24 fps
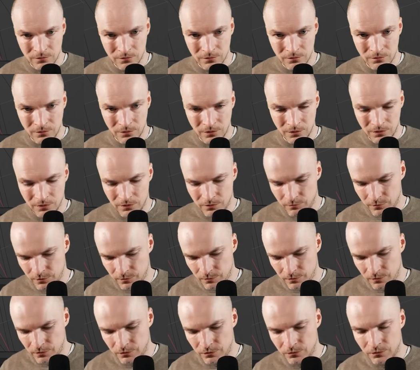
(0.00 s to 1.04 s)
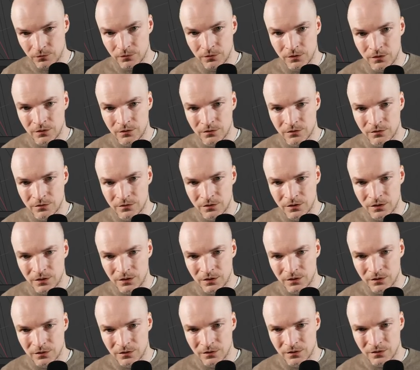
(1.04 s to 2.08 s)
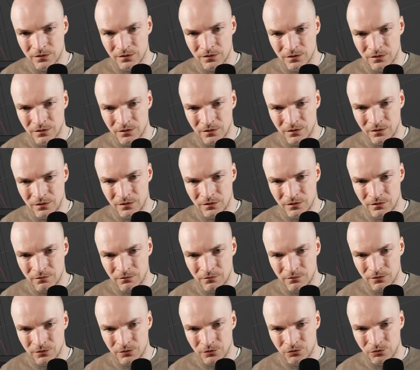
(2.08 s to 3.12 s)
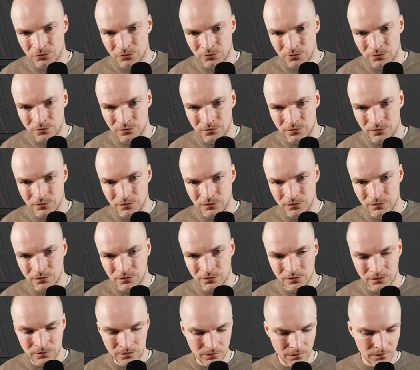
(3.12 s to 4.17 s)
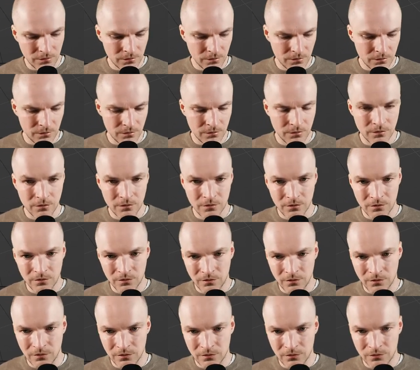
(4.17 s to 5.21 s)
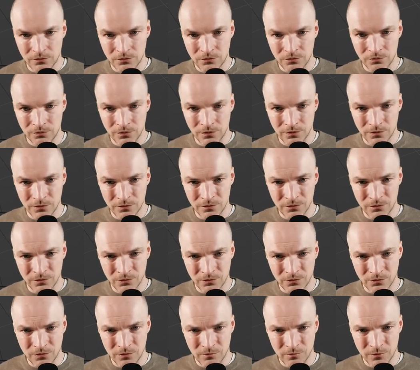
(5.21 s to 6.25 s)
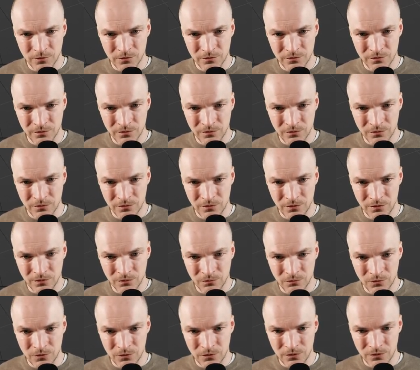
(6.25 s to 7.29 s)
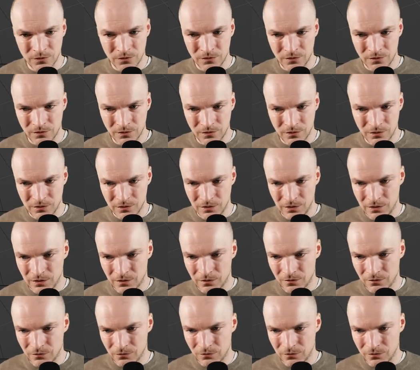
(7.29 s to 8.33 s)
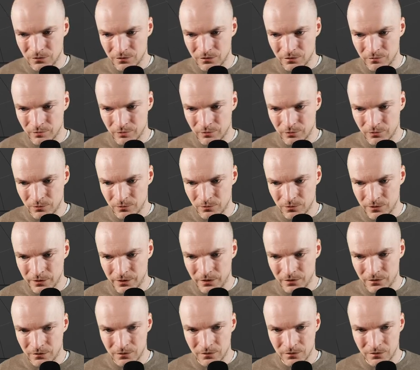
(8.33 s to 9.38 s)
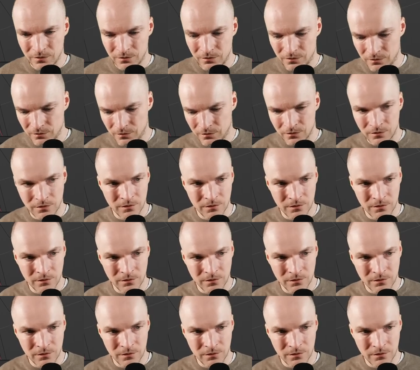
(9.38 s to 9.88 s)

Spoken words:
and maybe do inset individual extrude along normals inwards and add those little blue lights there.